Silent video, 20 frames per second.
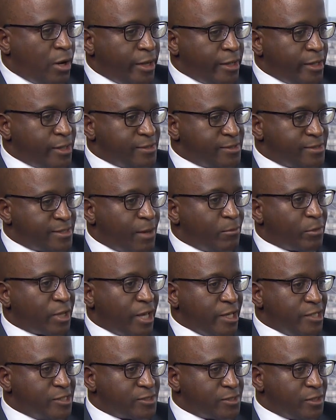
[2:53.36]
In some
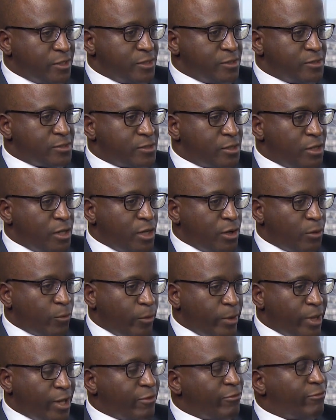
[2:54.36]
cases,
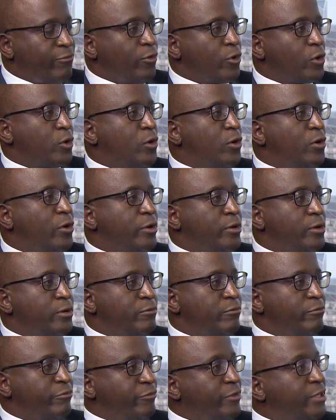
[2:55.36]
we have forgone
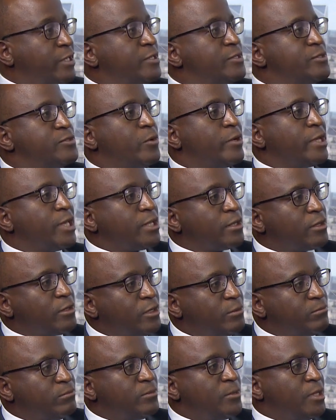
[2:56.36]
fees or
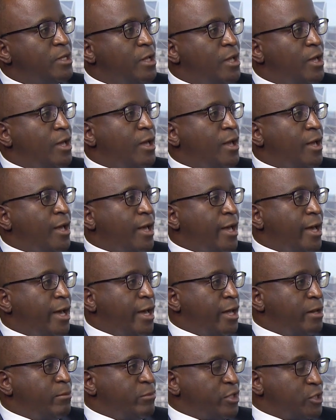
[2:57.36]
income,
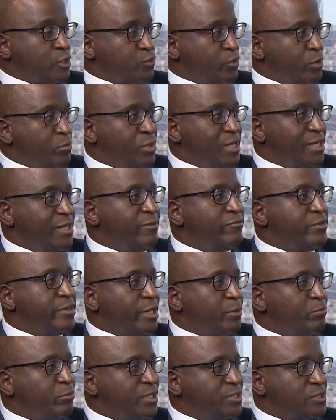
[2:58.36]
and because we believed in
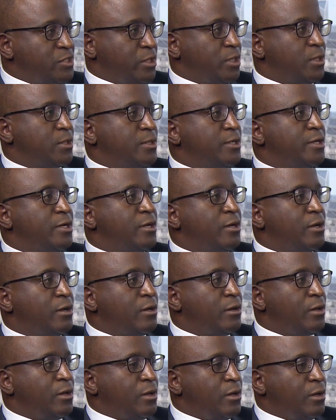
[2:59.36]
that particular
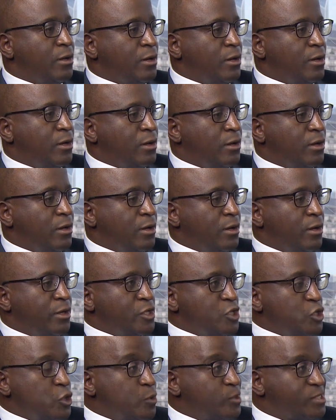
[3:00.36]

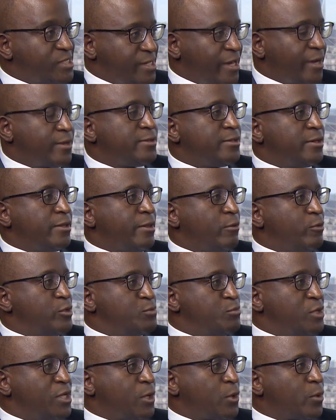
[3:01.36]
new sector that was
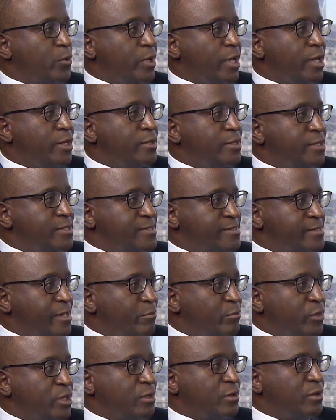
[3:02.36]
being created in
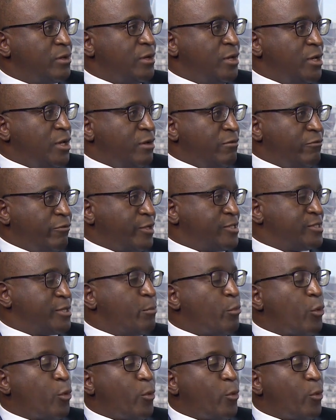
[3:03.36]
Zambia, for example,